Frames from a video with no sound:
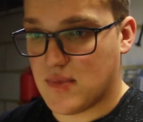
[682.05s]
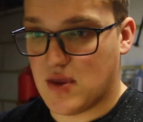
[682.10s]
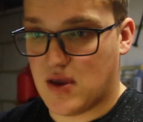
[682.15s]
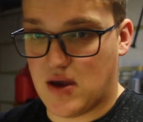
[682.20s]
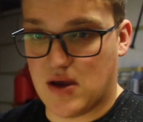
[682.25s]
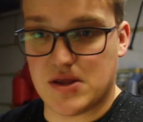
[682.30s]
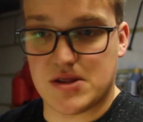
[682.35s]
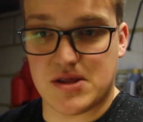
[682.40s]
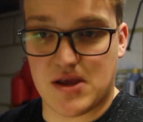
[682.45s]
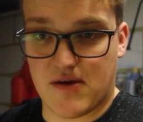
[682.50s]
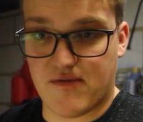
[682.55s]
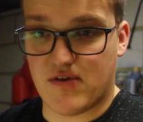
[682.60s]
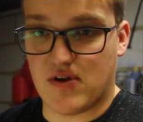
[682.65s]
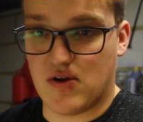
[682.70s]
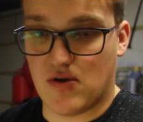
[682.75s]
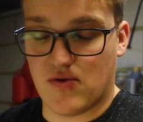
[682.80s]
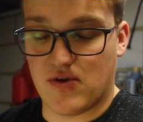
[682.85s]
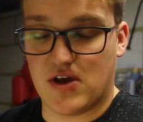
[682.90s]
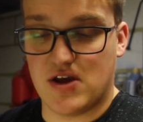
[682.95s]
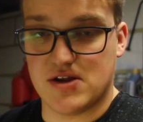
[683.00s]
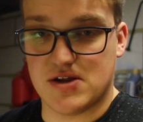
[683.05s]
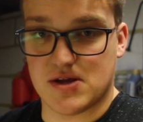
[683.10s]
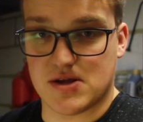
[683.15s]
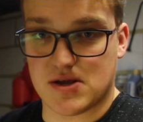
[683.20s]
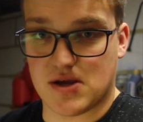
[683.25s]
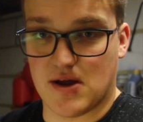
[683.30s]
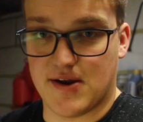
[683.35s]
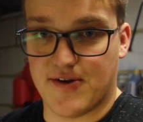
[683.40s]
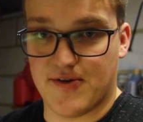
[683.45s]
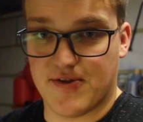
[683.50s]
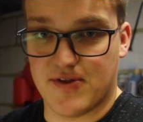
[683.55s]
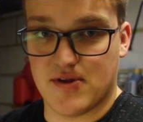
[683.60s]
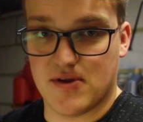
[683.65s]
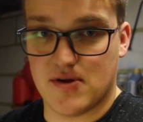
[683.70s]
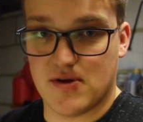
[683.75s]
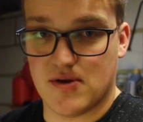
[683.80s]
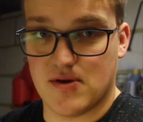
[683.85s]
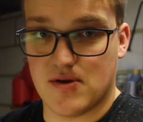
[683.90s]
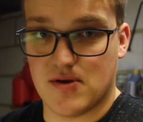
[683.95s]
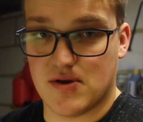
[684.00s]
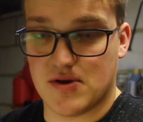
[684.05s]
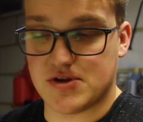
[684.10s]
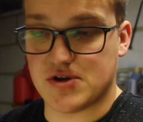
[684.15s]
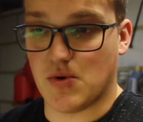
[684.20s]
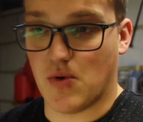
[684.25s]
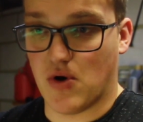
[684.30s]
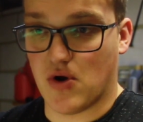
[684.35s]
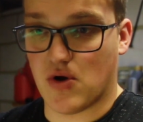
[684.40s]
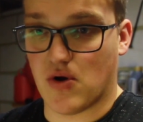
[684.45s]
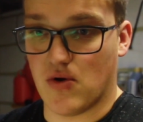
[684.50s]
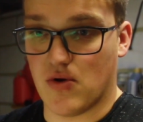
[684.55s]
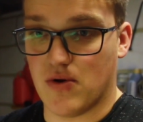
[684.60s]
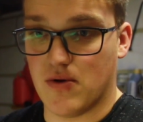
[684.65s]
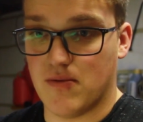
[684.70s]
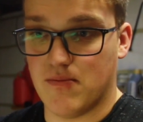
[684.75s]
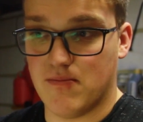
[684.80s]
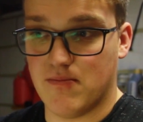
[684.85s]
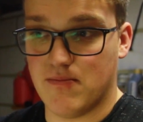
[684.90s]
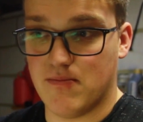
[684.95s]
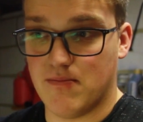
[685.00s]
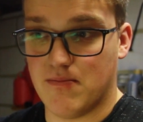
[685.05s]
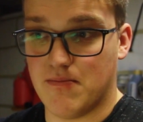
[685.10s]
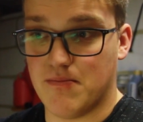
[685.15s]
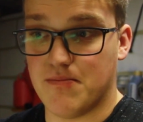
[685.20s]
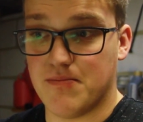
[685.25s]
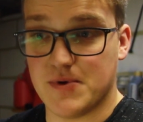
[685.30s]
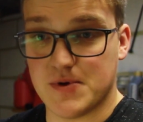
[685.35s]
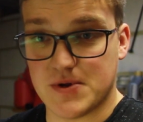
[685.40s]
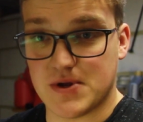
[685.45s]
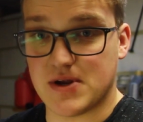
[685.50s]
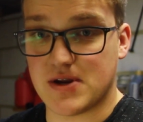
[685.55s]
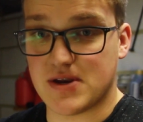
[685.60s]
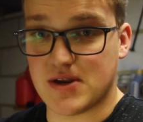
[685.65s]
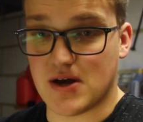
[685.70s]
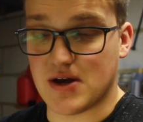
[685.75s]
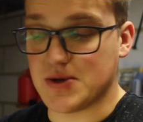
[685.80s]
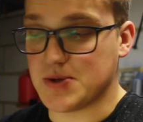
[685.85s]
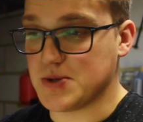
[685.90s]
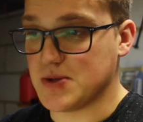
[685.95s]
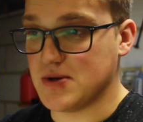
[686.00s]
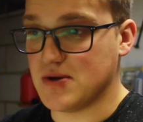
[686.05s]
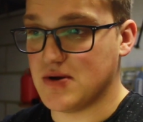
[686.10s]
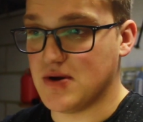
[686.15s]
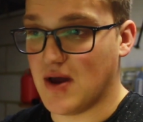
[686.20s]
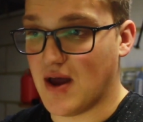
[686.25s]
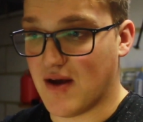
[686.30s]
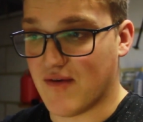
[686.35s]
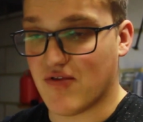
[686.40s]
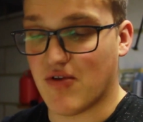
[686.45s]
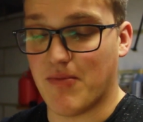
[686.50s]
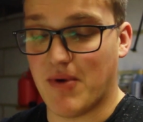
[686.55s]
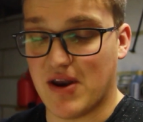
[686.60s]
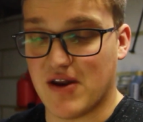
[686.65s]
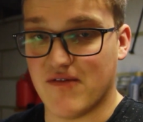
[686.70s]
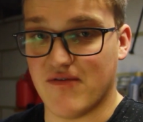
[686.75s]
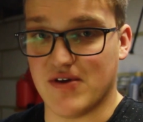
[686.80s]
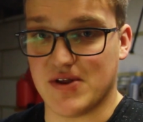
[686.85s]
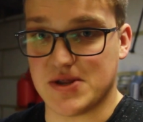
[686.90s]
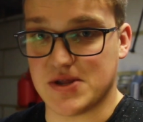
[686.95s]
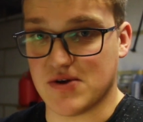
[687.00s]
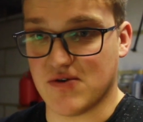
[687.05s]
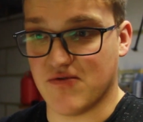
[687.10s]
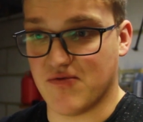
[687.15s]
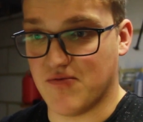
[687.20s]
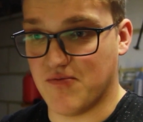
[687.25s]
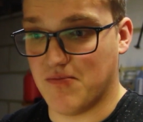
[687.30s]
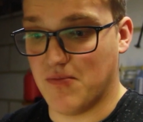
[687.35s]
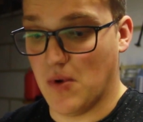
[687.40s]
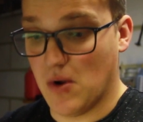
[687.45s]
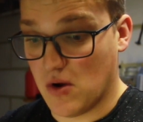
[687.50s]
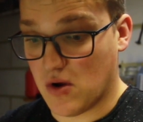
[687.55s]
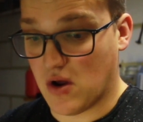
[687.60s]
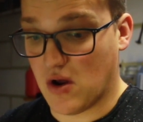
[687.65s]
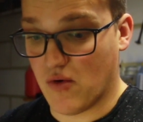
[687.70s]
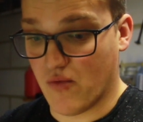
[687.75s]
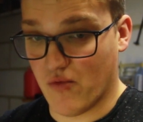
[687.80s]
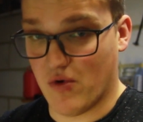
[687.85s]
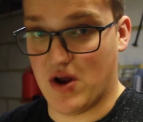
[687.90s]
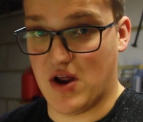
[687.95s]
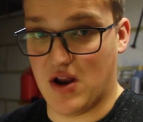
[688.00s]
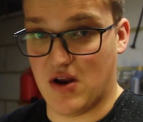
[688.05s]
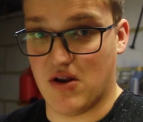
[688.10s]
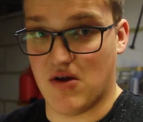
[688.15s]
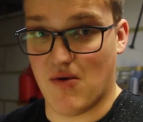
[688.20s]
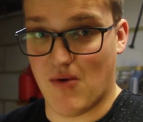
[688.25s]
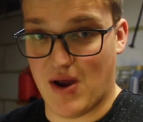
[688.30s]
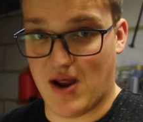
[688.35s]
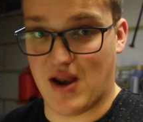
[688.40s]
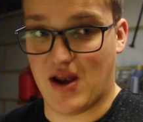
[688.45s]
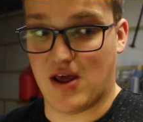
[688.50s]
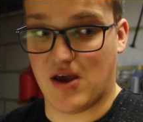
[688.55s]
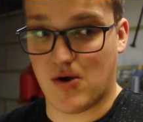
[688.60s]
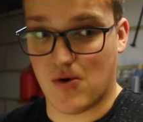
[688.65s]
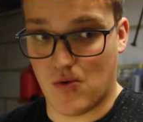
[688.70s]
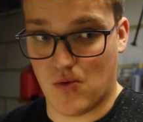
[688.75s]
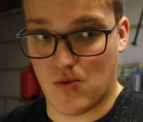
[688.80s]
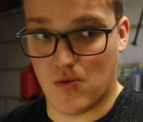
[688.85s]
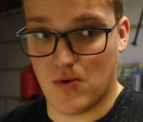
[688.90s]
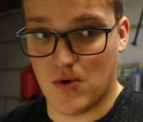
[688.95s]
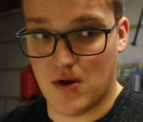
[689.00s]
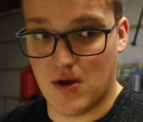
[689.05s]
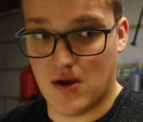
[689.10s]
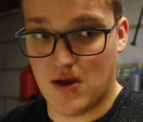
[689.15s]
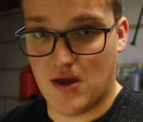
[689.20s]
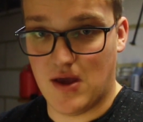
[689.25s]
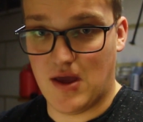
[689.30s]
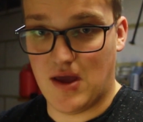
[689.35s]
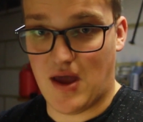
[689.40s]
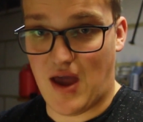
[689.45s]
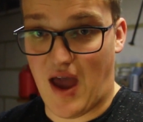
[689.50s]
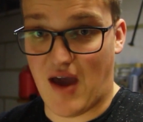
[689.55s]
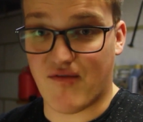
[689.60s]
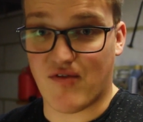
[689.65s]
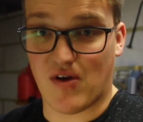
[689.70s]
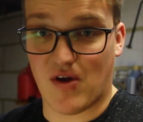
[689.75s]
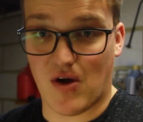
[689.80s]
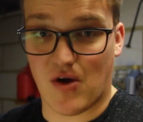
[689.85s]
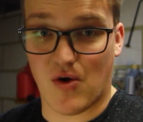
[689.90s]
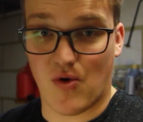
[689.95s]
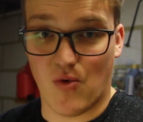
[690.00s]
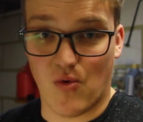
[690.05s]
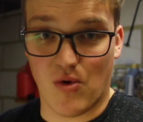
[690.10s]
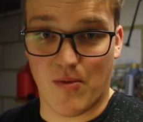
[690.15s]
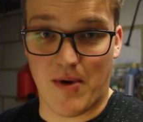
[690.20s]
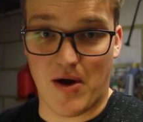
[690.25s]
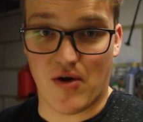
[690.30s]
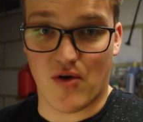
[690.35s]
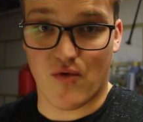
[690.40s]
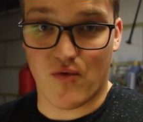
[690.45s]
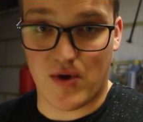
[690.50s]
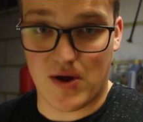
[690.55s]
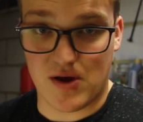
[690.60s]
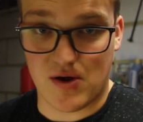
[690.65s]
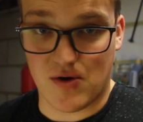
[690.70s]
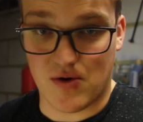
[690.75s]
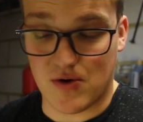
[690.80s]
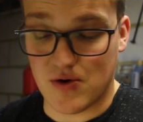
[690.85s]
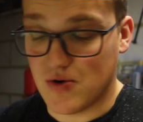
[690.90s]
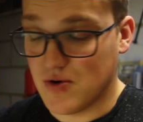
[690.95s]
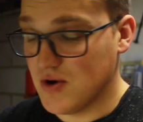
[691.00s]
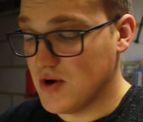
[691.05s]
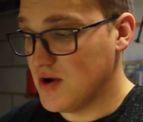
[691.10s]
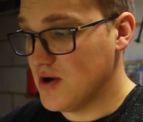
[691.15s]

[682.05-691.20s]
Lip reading: It's definitely not the easiest gun to work on, but it does have the benefits of looking really, really cool, having a cool amount of recoil,